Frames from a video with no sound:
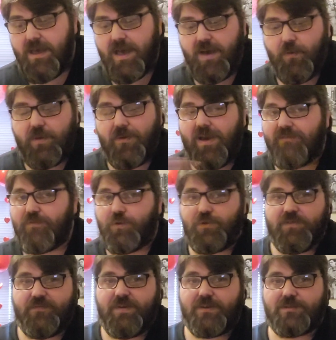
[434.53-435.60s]
we will have all
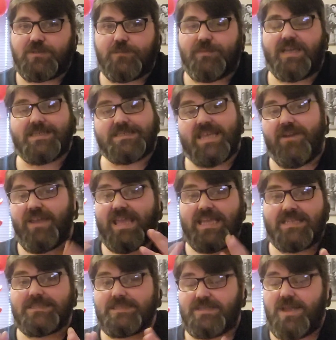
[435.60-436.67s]
the funnels in place. There
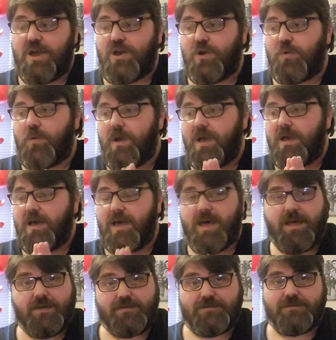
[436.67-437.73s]
is no
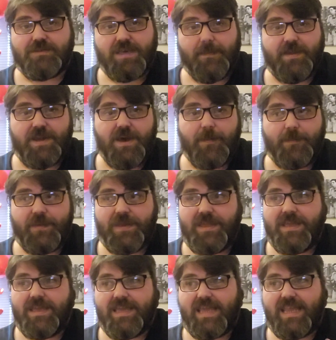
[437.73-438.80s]
hull coming up
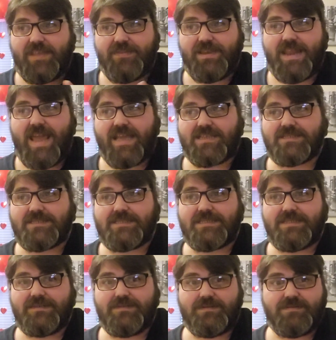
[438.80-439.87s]
in the next
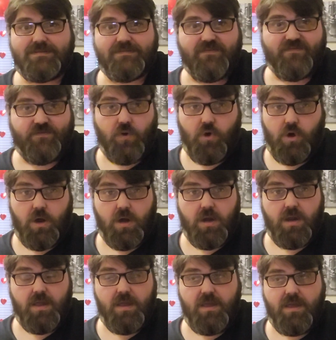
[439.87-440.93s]
4.
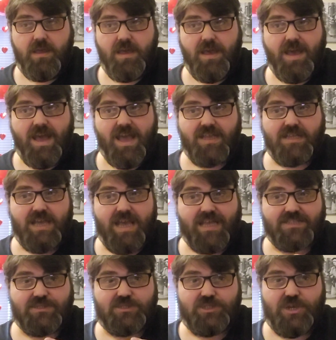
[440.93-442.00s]

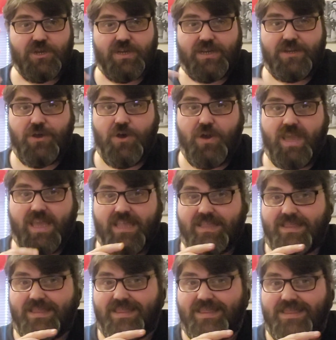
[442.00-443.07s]
And certainly not
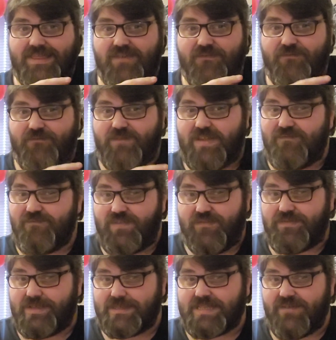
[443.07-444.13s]
in
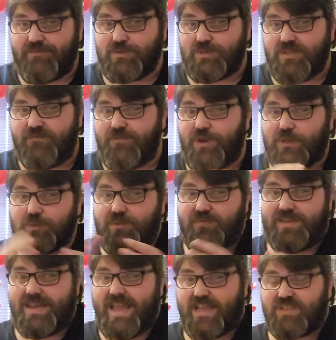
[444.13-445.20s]
57. So the first one of
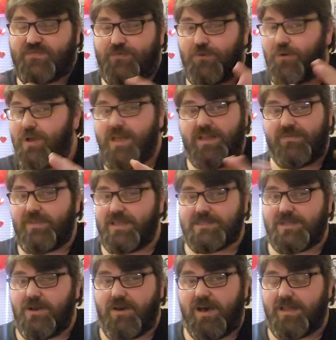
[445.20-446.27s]
the next 4, there's
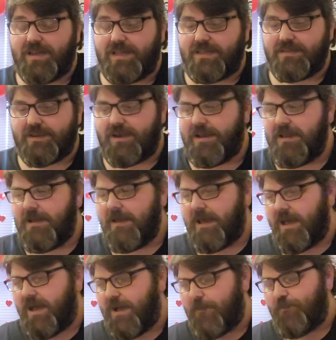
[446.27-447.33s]
no hull either.
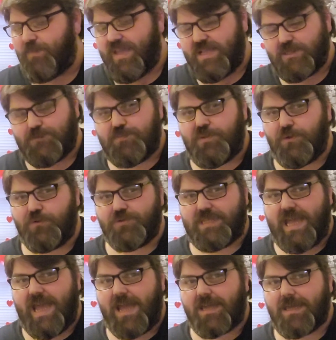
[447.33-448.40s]
It's pure
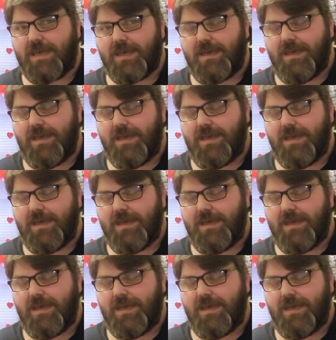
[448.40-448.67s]
deck.